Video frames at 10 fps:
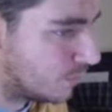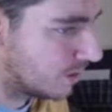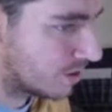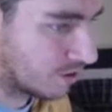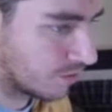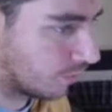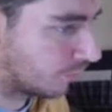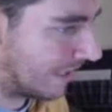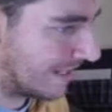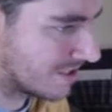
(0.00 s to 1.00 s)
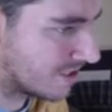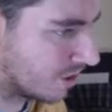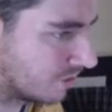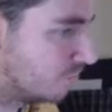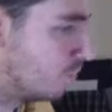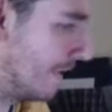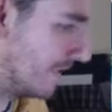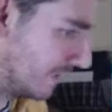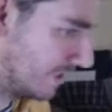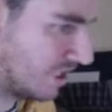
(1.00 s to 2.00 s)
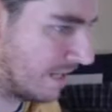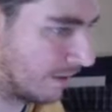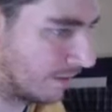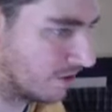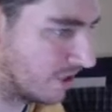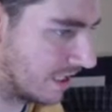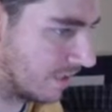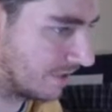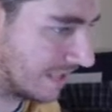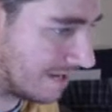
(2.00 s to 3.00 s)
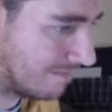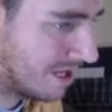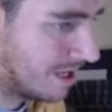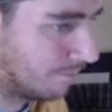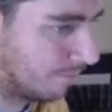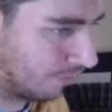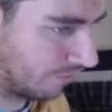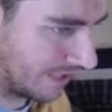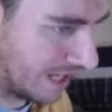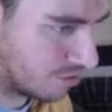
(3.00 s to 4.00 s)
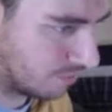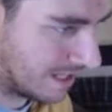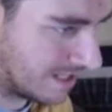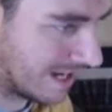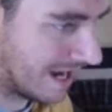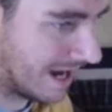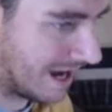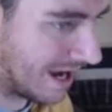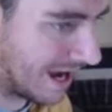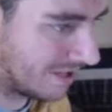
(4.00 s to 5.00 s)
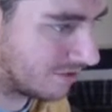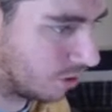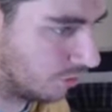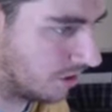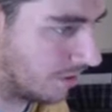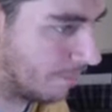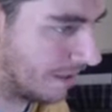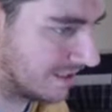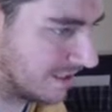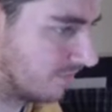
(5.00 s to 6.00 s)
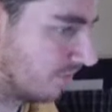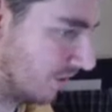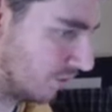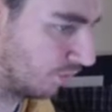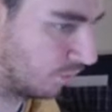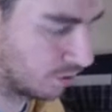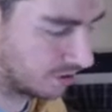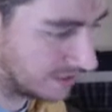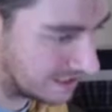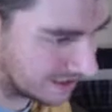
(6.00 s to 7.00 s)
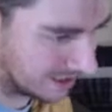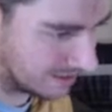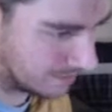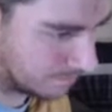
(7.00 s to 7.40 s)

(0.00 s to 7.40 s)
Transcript: addition to the roster has the chance to dramatically shape up, shake up the game, both for casual players and on the competitive slash Overwatch League side.